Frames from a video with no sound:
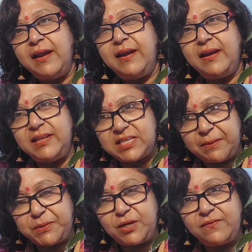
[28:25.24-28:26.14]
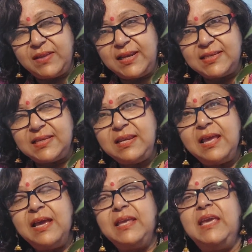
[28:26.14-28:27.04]
description of the lesson,
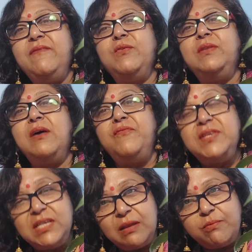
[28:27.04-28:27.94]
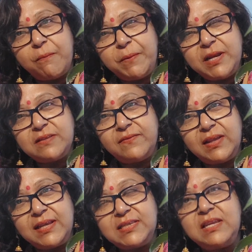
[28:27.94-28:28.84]
gave you the physical properties of the
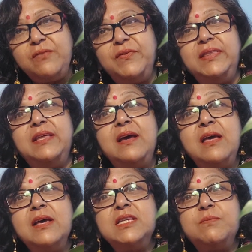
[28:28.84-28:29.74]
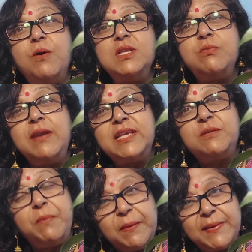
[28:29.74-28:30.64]
lesson with the small
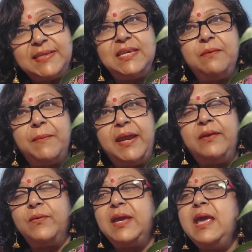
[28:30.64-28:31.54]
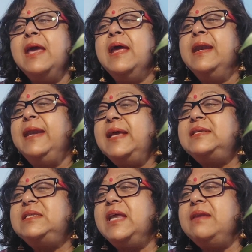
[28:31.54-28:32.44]
experiments in mind. Okay,
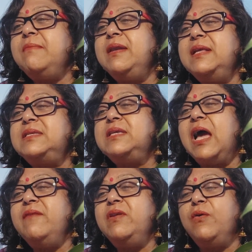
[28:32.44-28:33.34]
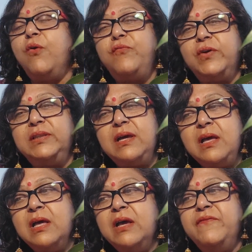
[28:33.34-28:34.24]
next 10 minutes I will go for the
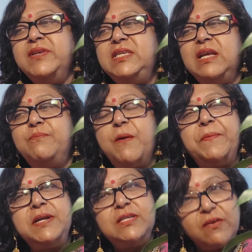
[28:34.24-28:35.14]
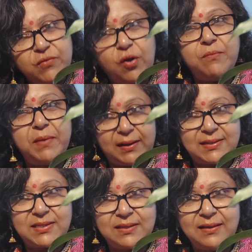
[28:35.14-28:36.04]
physical properties of non-metals,